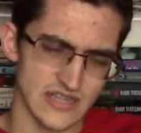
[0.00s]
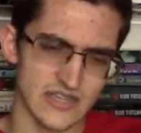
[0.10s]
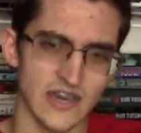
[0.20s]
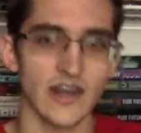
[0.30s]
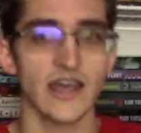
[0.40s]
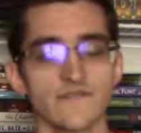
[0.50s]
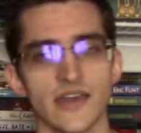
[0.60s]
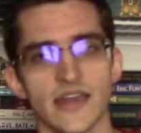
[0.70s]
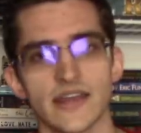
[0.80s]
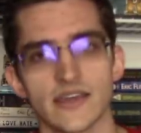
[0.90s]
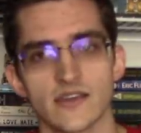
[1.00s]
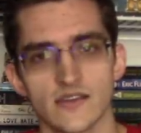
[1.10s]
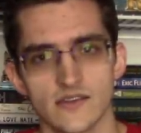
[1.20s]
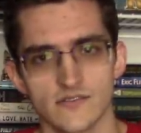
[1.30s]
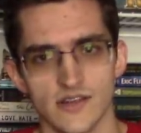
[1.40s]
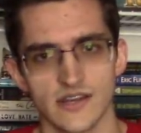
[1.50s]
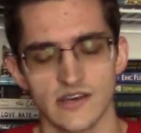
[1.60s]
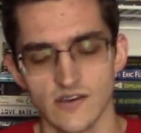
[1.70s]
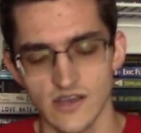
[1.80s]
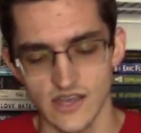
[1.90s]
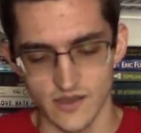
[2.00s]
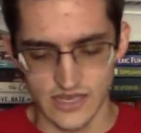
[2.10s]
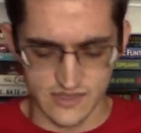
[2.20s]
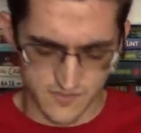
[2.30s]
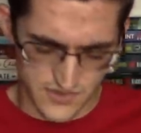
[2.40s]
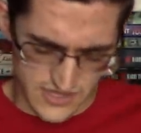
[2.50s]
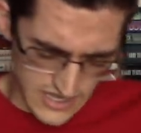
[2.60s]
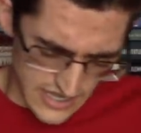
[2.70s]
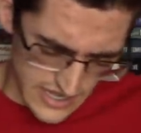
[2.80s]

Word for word: God, I a headache right now, uh, but